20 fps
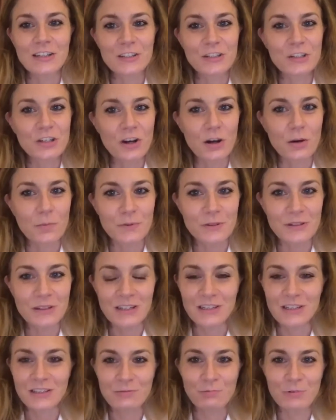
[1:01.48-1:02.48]
topic
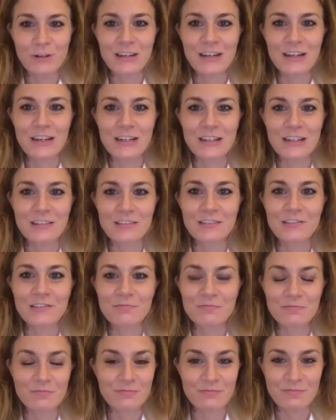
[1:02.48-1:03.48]
that we can
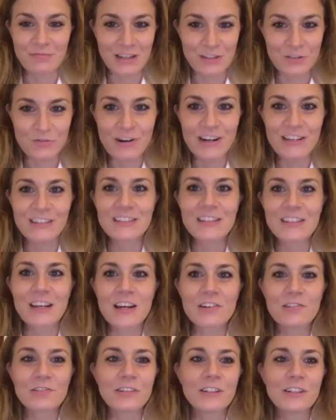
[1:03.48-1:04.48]
address
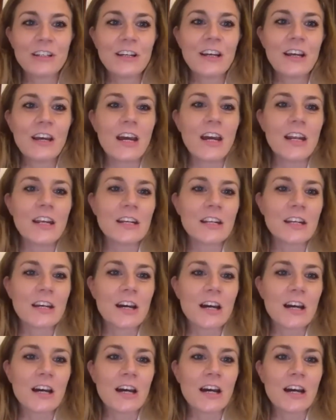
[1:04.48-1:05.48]
now, and
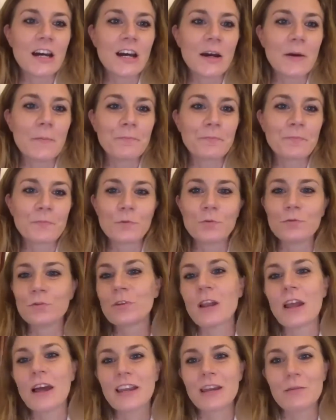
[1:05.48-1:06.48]
we would
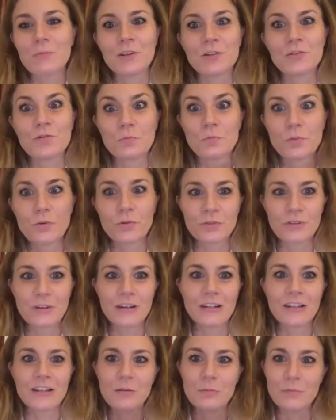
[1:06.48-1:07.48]
like to broaden a
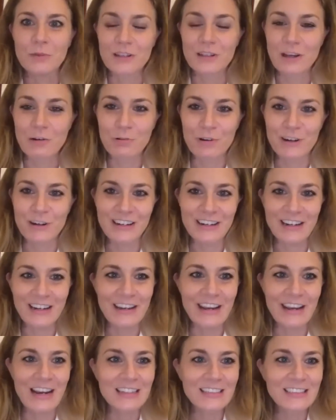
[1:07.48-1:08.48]
little bit our
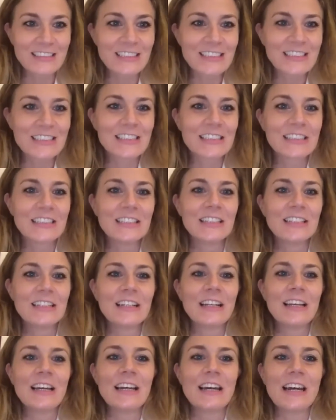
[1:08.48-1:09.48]
analysis.
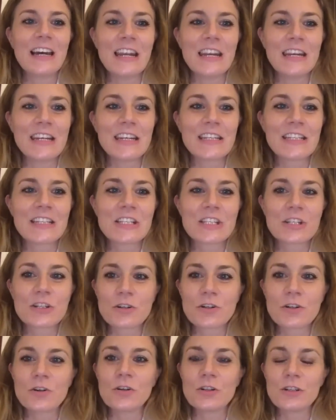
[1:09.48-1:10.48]
And
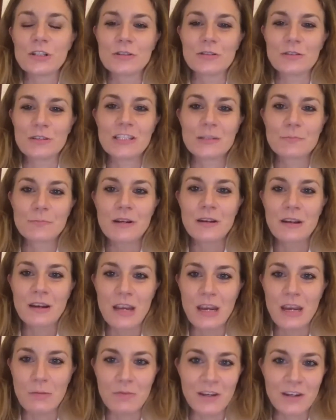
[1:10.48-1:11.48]
so this
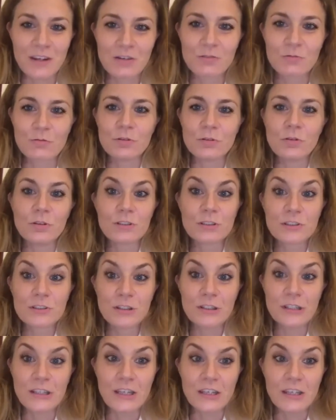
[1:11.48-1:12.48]
pandemic could also
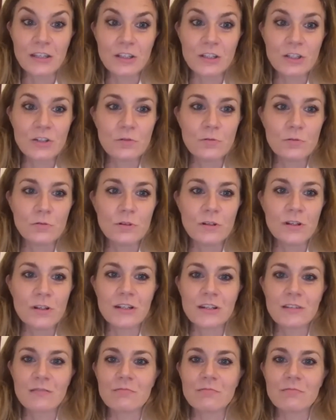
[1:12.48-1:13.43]
lead to an